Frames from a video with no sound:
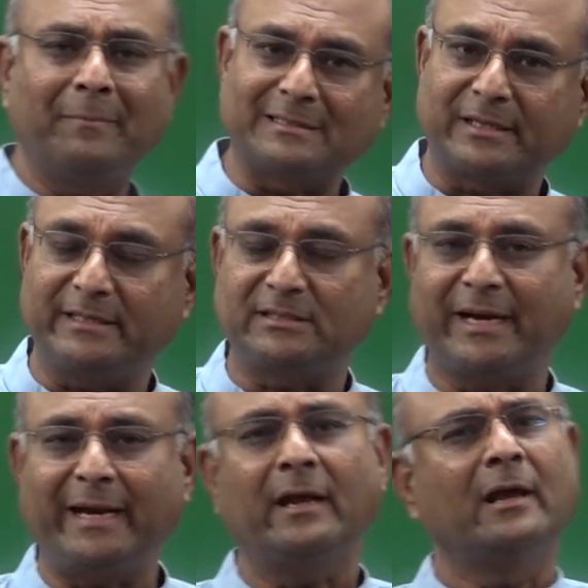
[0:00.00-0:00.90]
has reached,
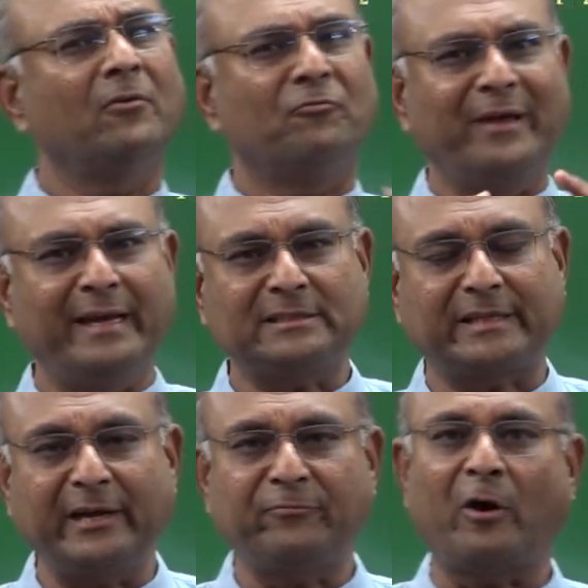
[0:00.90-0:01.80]
right? Very
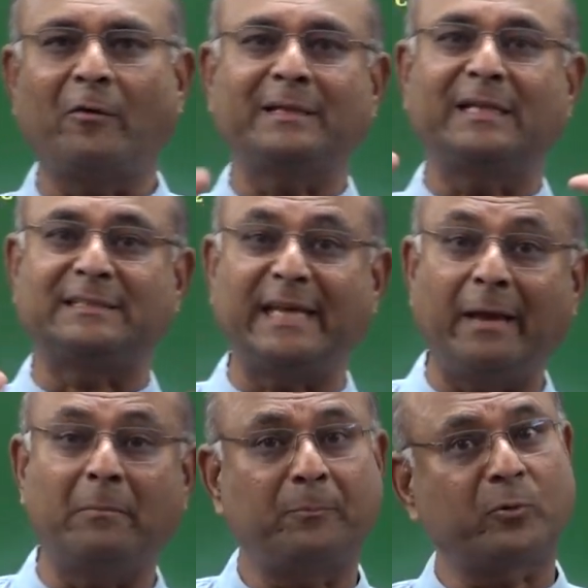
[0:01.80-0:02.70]
straightforward, the
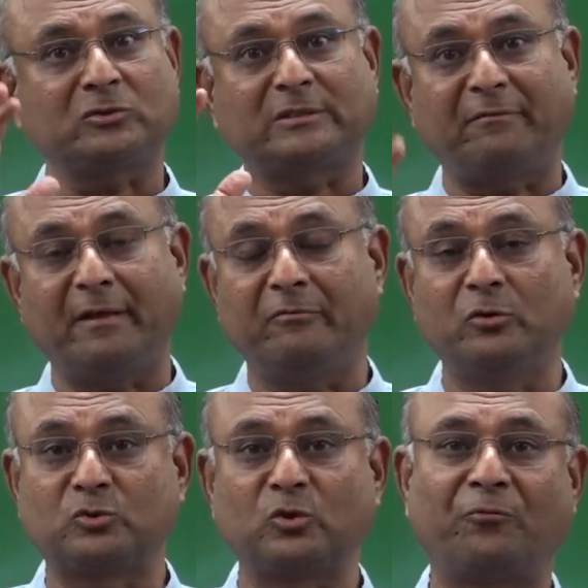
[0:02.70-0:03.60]
same approach that we have
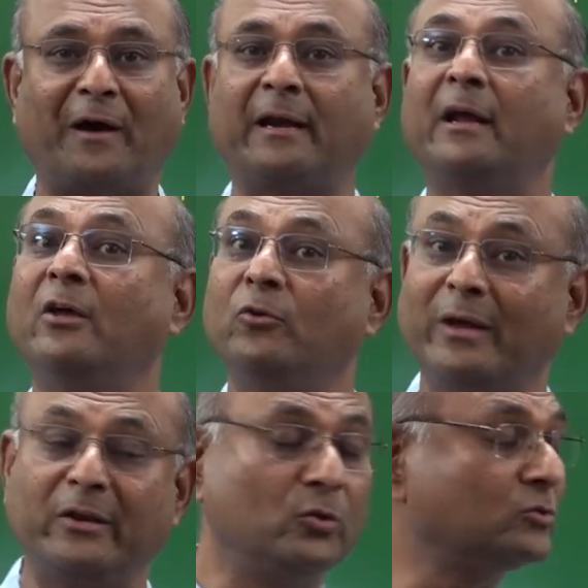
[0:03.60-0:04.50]
used so far, you
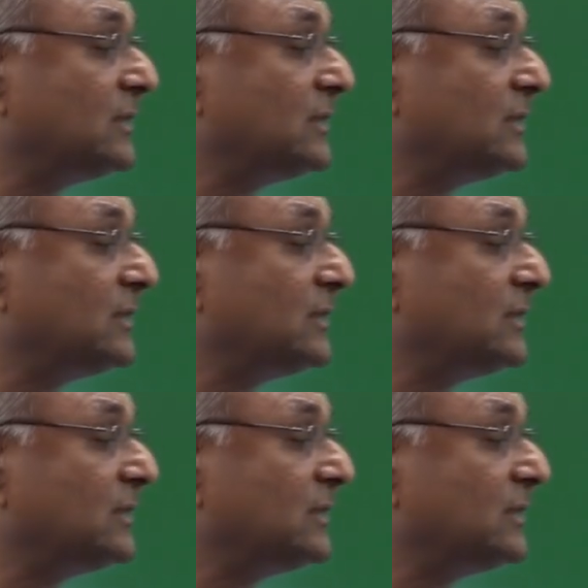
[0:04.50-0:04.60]
can use